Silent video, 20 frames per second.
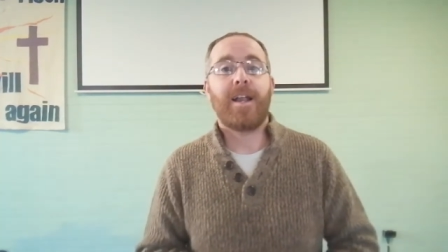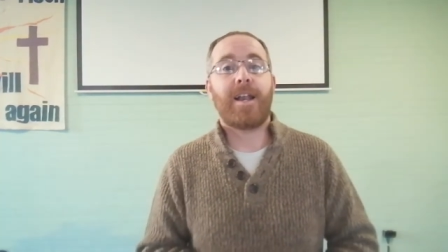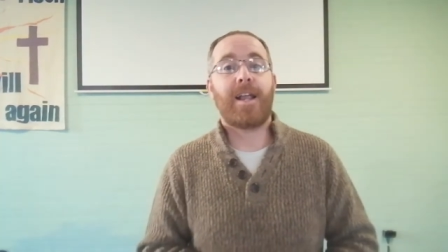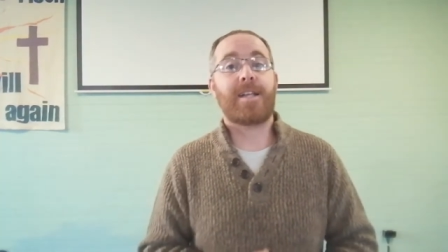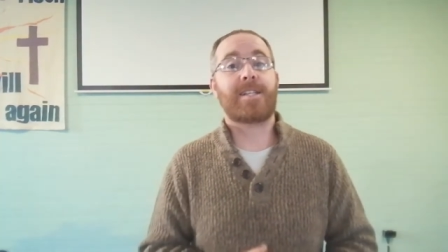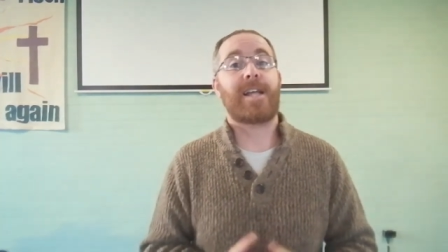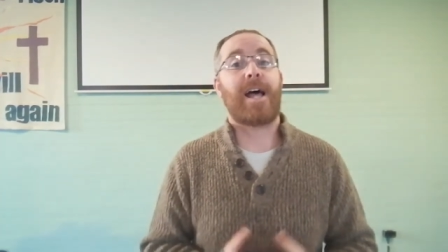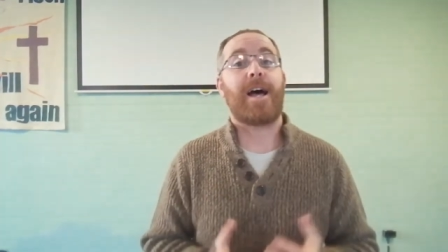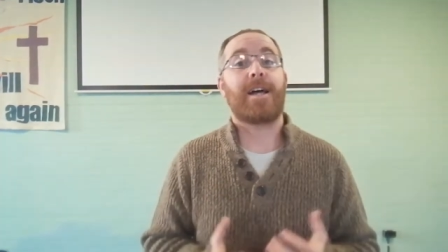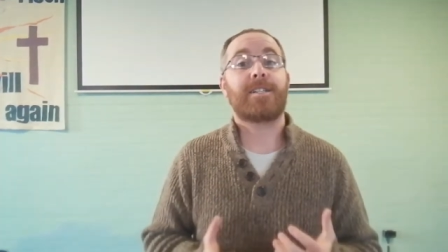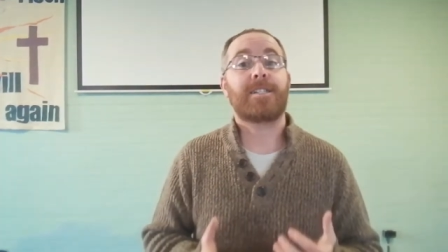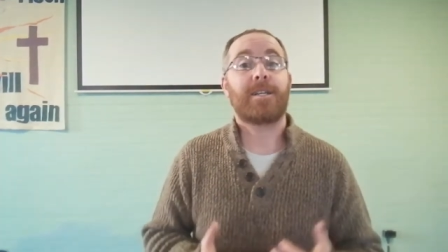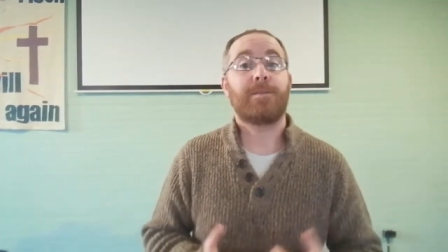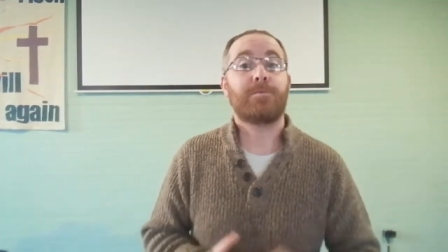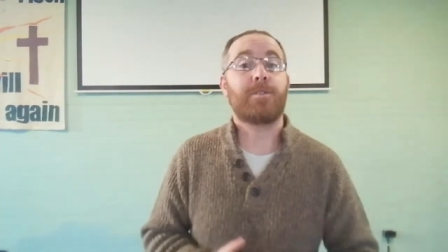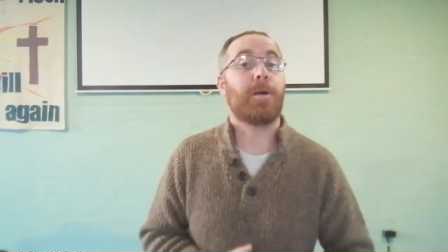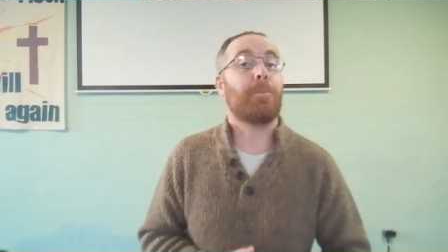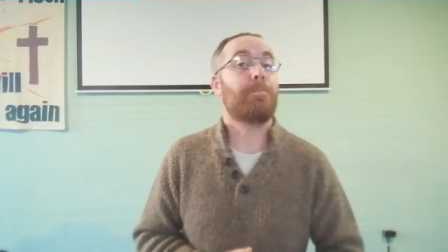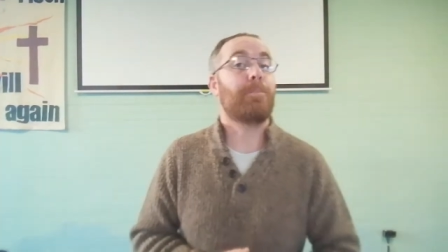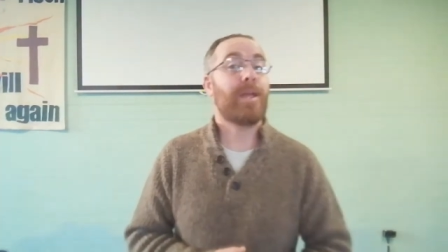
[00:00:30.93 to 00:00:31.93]
Let's ask him
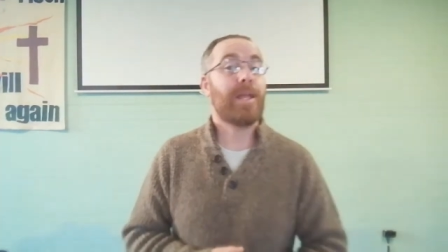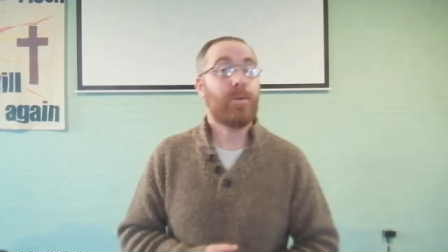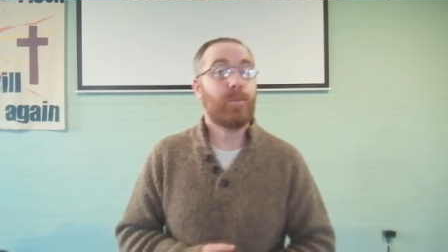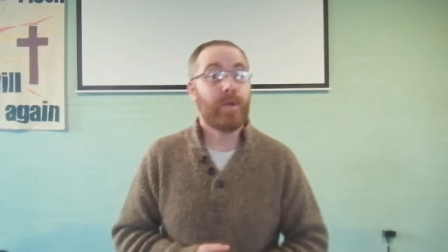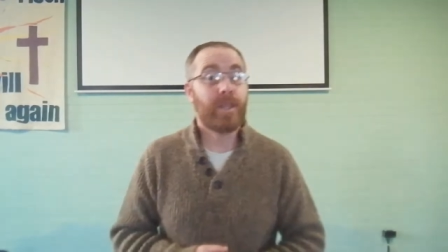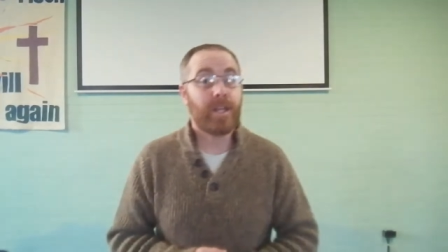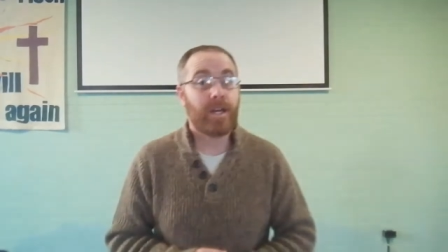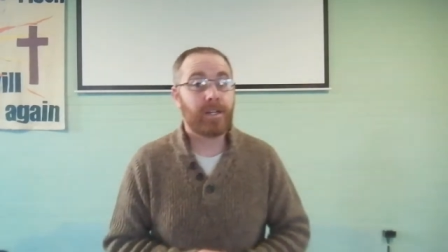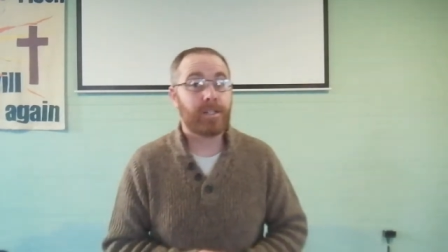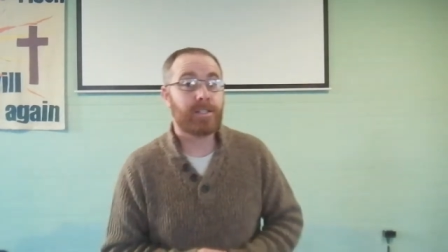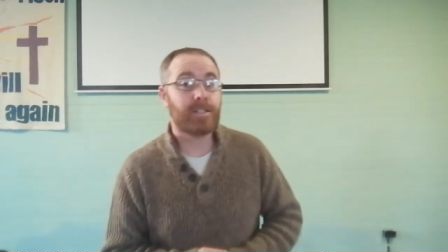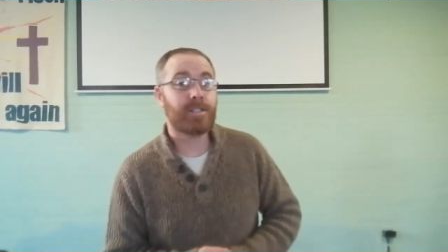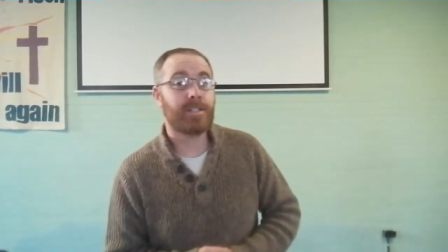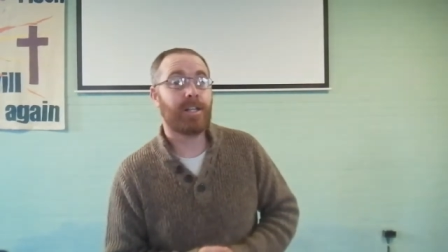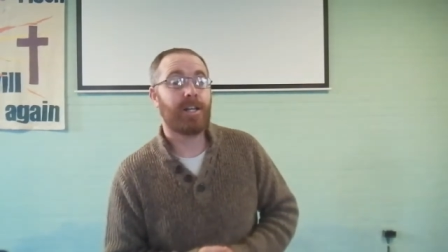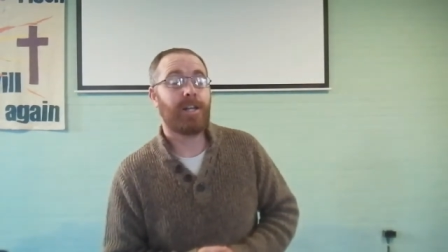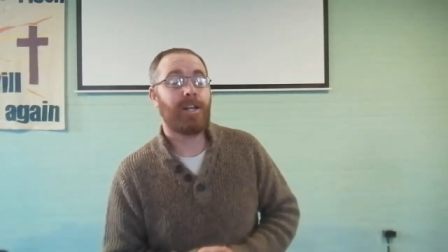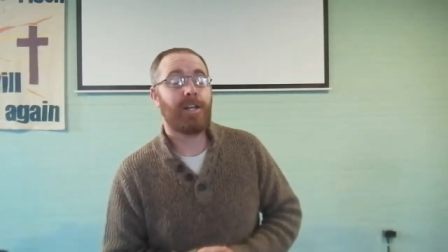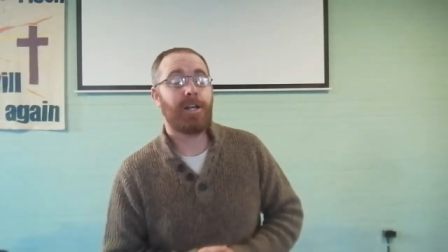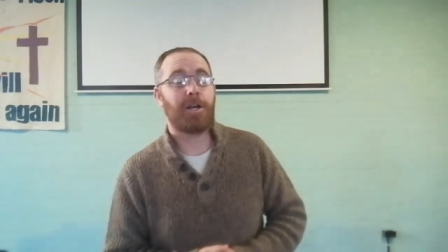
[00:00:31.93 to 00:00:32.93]
to be with
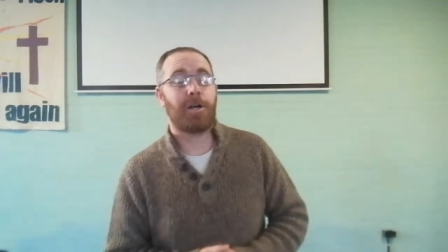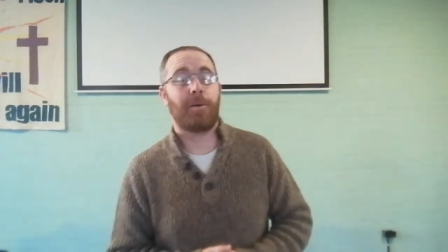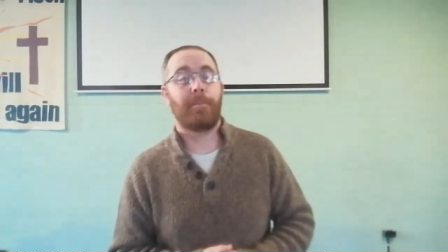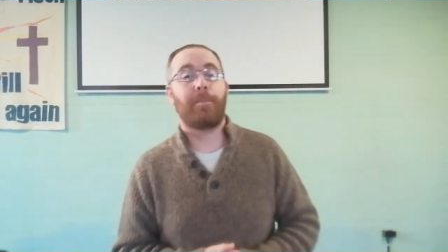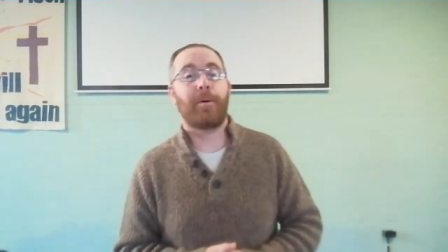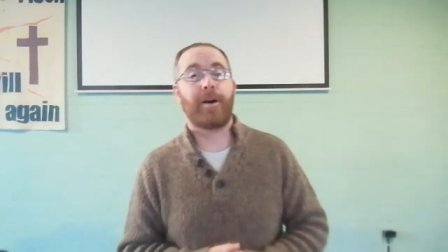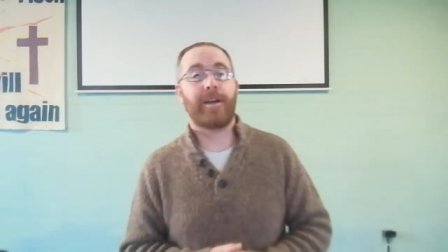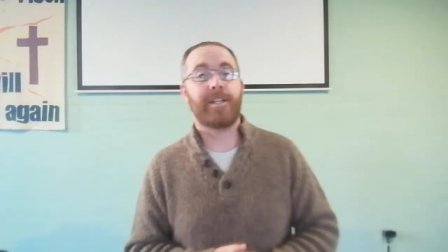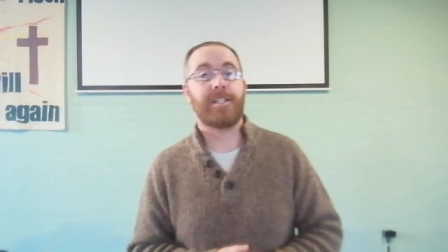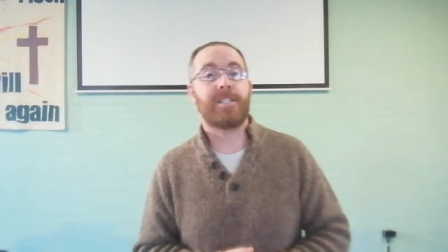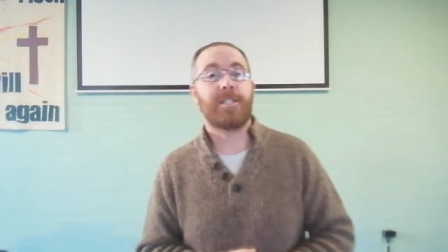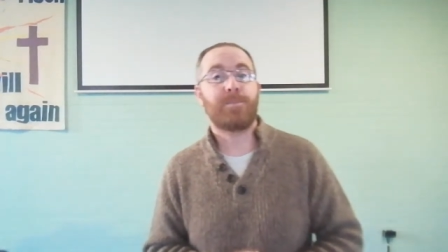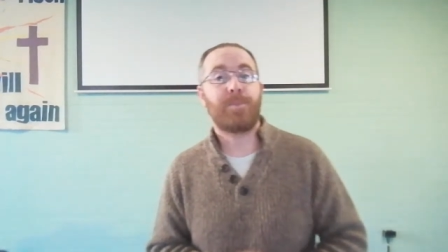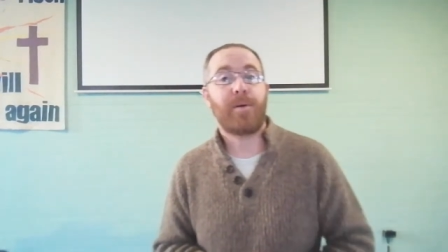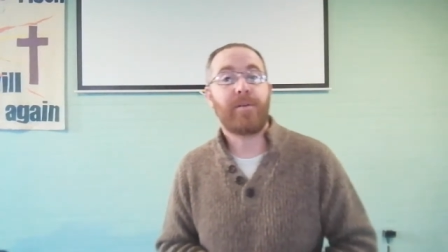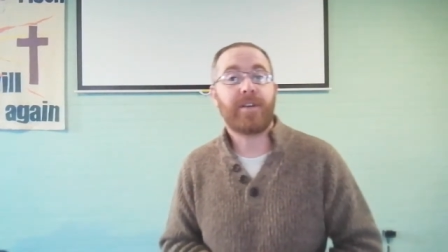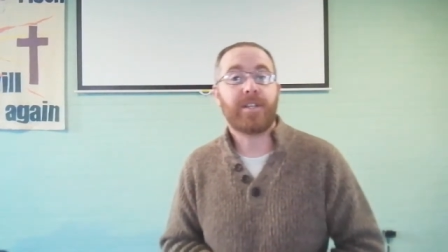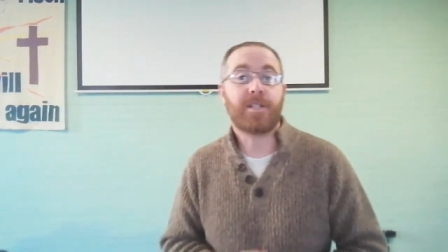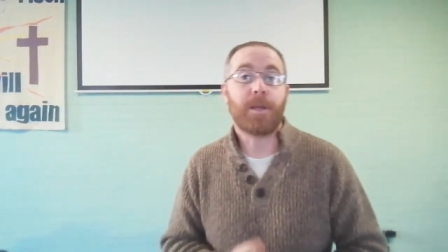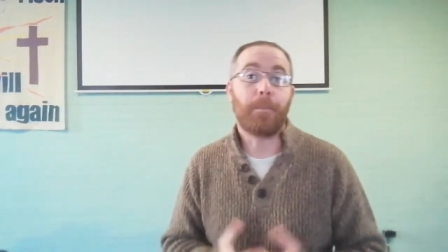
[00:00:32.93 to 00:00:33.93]
us uh, by his
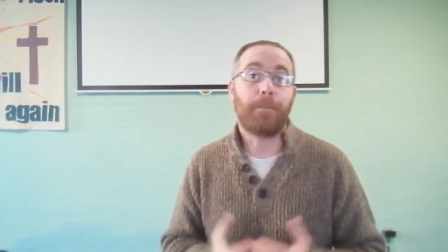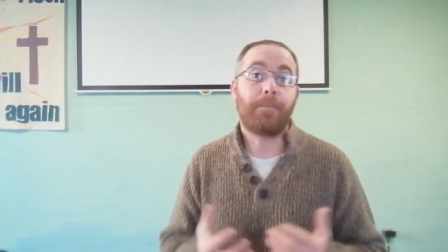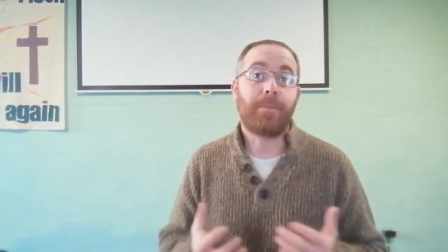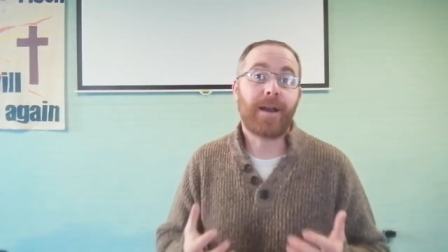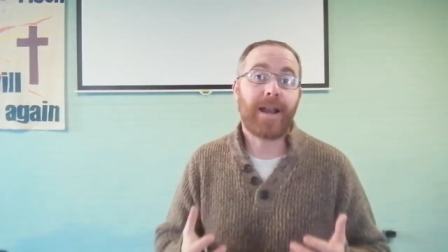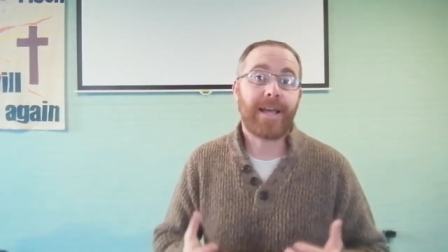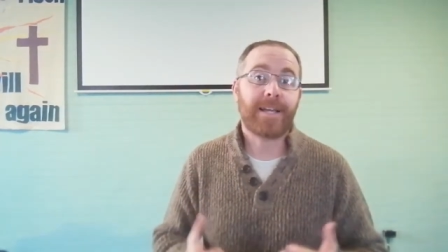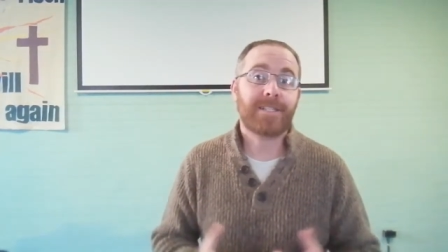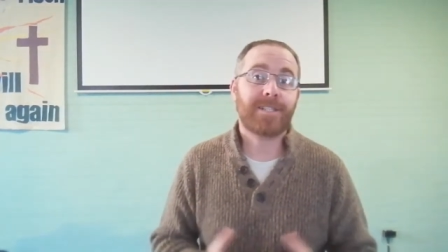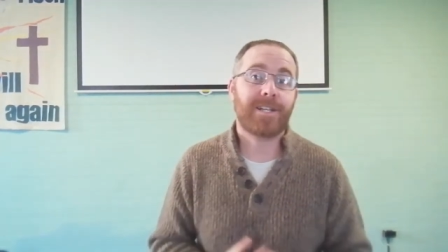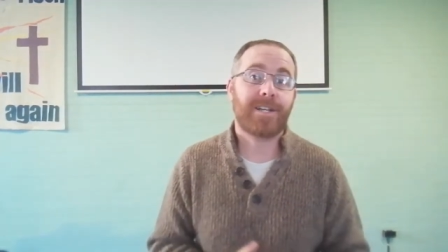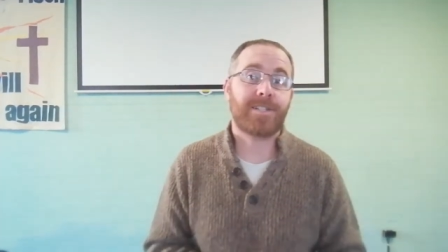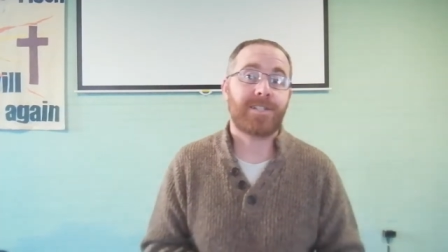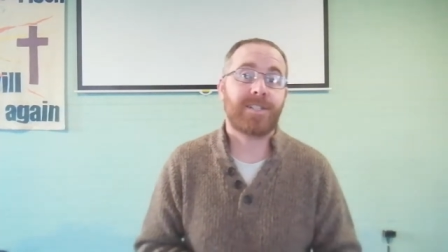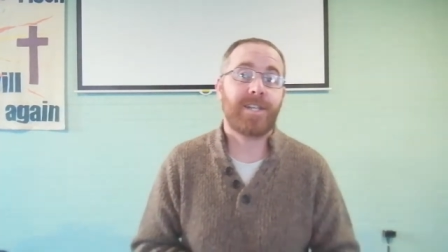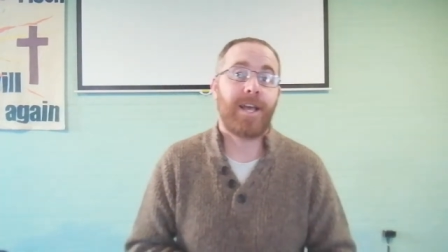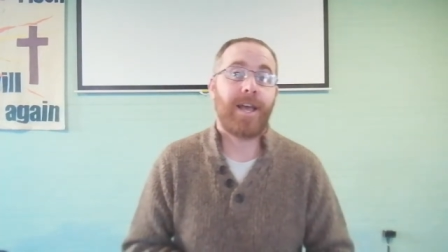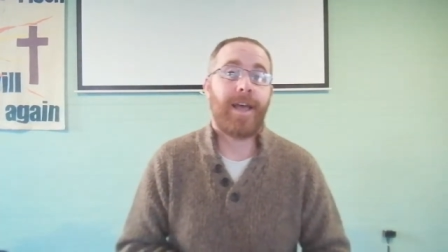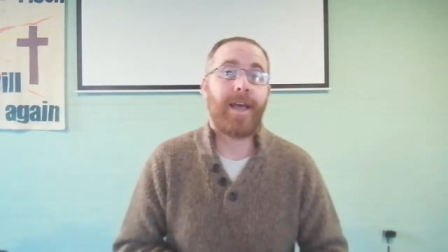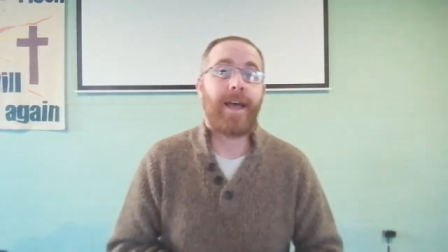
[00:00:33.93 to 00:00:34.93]
Spirit, to bless
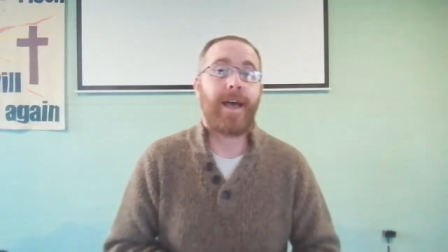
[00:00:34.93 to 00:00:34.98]
us